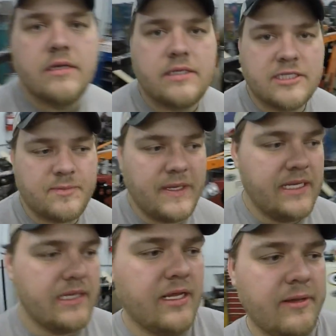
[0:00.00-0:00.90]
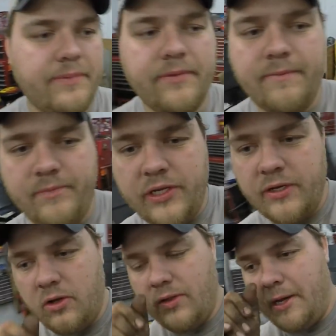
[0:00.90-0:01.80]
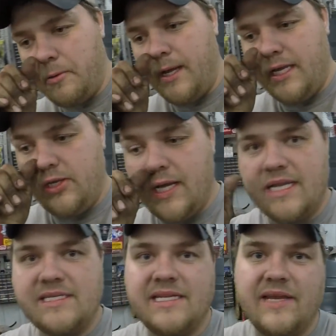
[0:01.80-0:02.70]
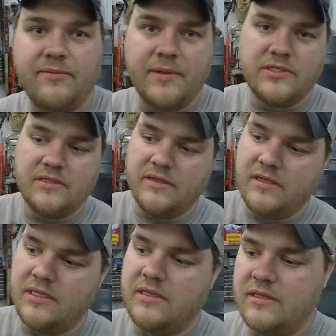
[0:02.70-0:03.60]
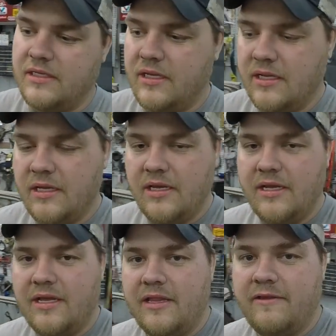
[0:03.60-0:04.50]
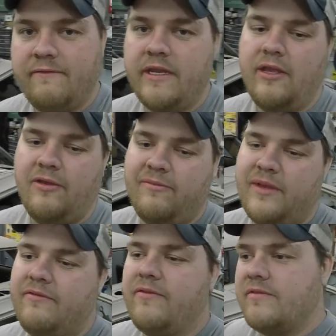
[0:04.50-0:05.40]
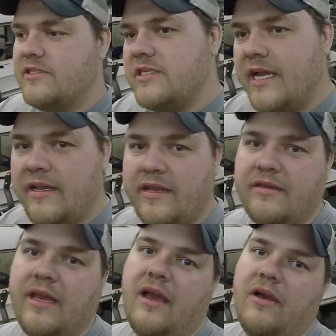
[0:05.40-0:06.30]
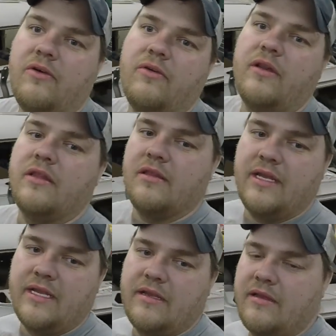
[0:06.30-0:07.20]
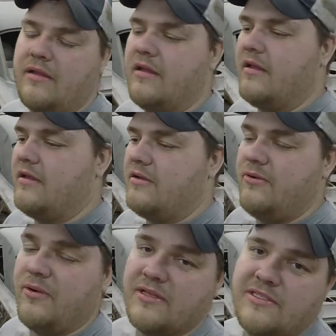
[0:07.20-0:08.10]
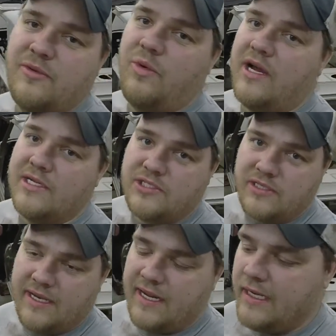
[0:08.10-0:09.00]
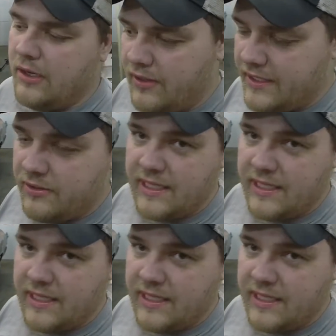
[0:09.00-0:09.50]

To speed it up, you know, that way you guys didn't have a bunch of the video of me sanding down, and like, who wants to watch that? I know I do a